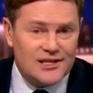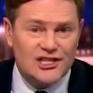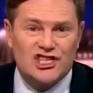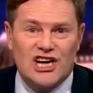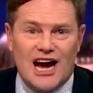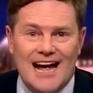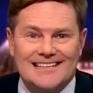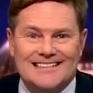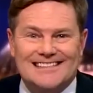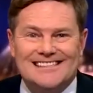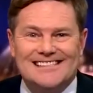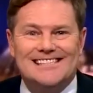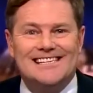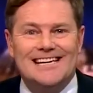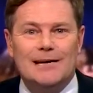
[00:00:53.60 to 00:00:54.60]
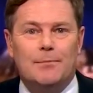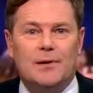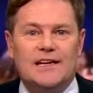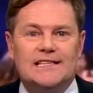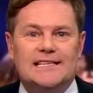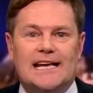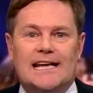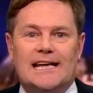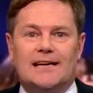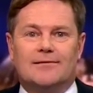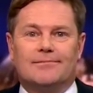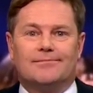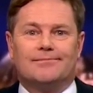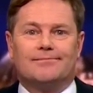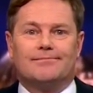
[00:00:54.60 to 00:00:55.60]
ChatGPT.
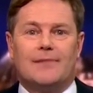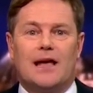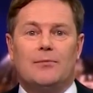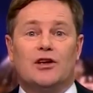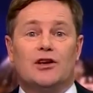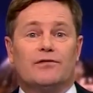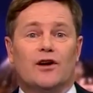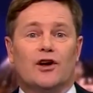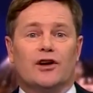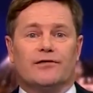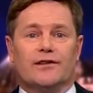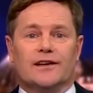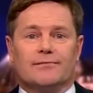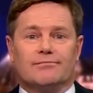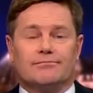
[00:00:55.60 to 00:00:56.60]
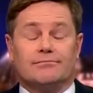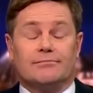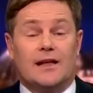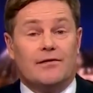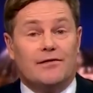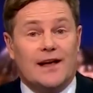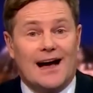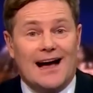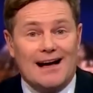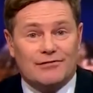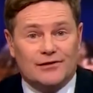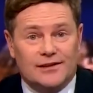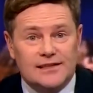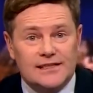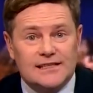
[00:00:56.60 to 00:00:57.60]
Maybe you've heard of it. If you
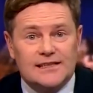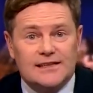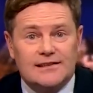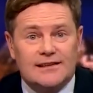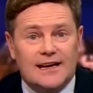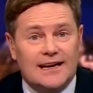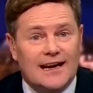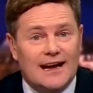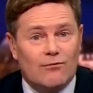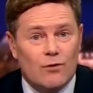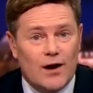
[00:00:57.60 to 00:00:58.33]
haven't, then get